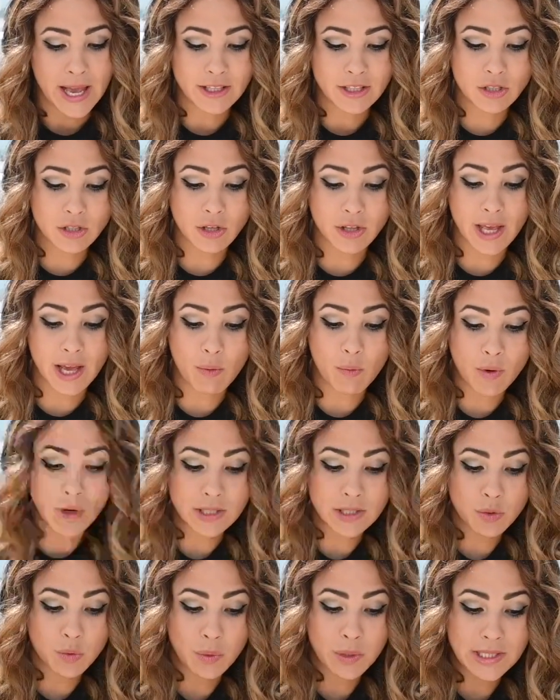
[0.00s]
so that
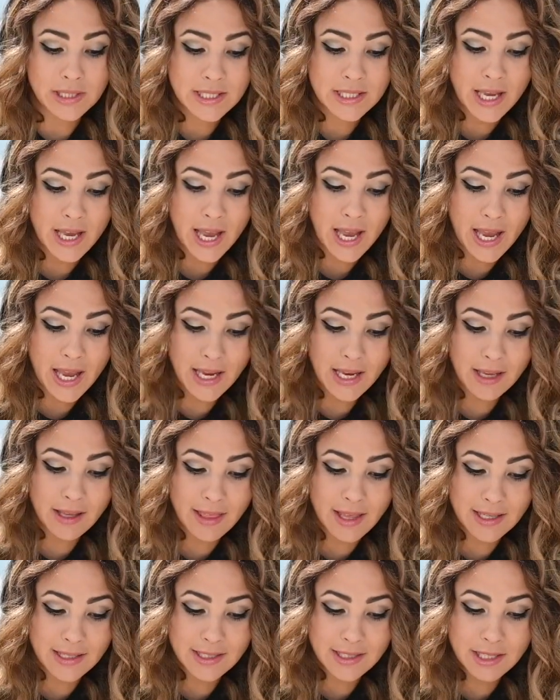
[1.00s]
once we take
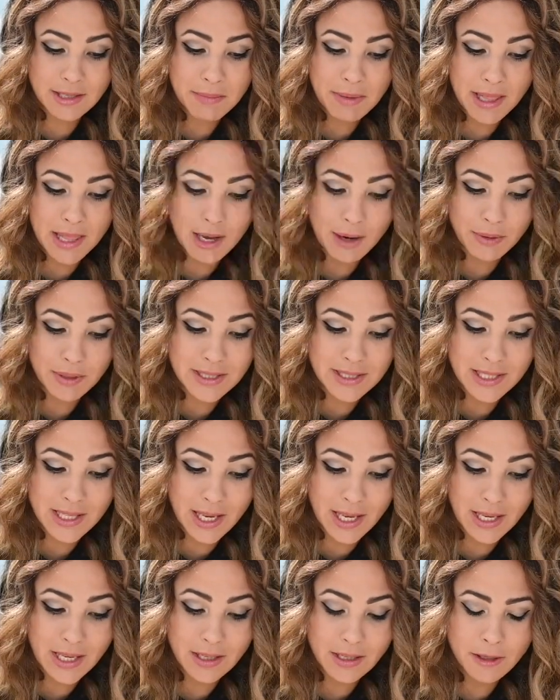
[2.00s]
that seam allowance
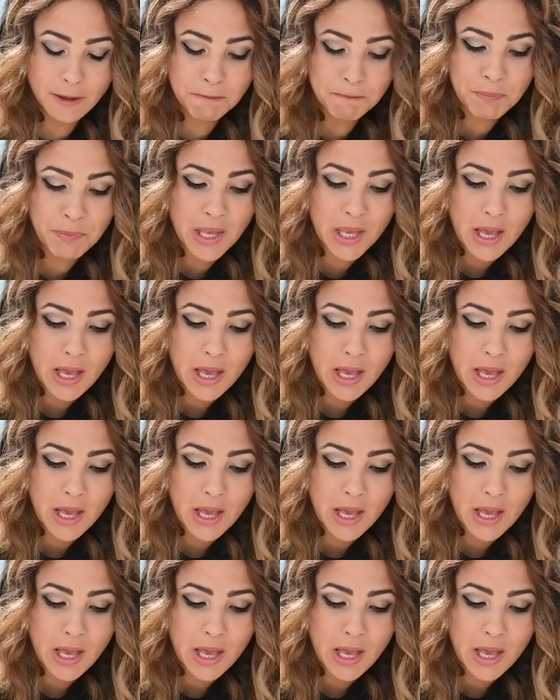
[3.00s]
in,